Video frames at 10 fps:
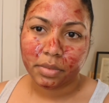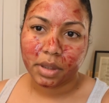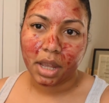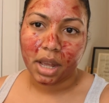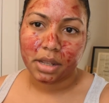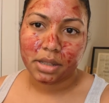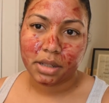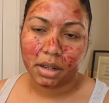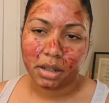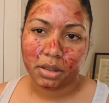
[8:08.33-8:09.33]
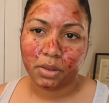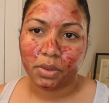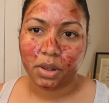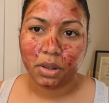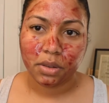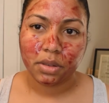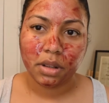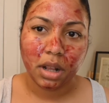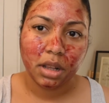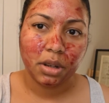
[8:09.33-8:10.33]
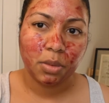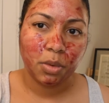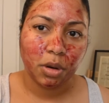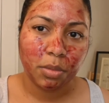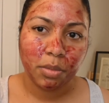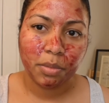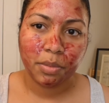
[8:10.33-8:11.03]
Yeah, starting to feel a little warm.